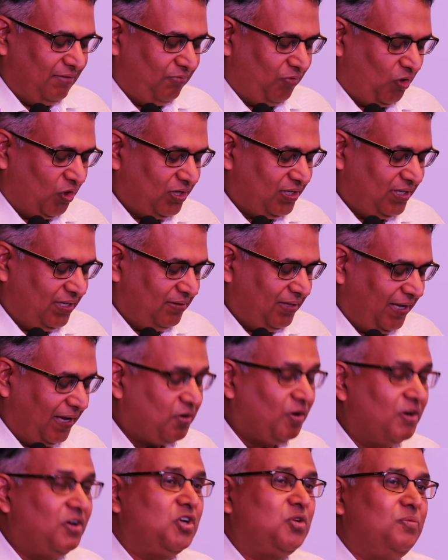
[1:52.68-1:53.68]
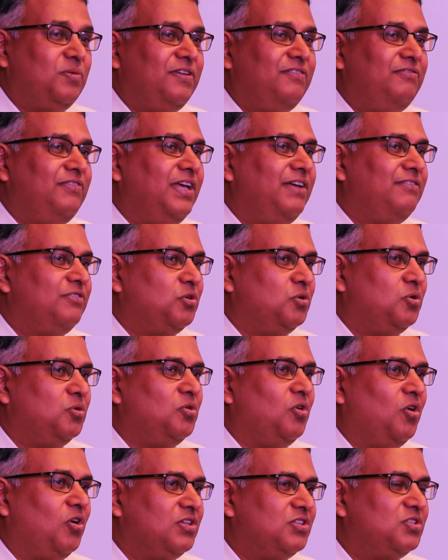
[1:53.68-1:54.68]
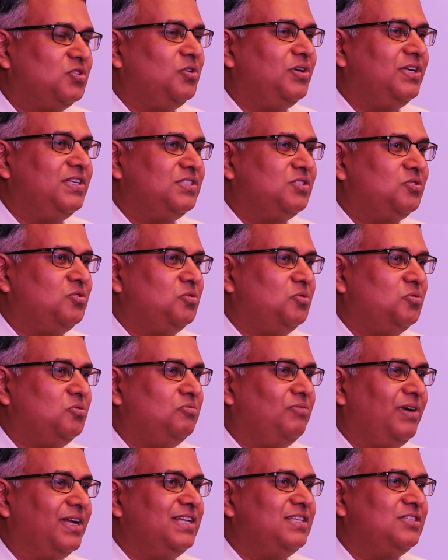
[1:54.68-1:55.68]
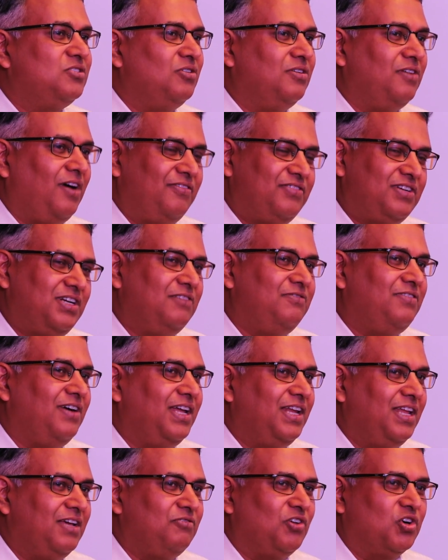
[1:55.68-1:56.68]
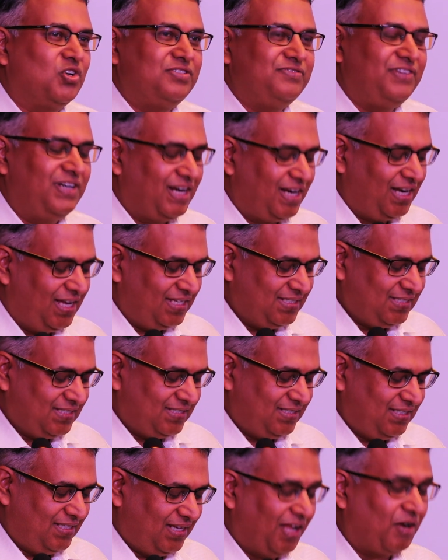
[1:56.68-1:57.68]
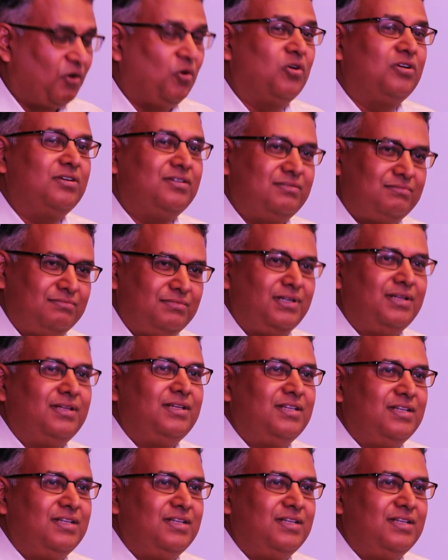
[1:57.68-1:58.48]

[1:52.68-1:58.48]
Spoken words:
What, according to me, we have to do also is to, one is to do, after defining what is world class in our own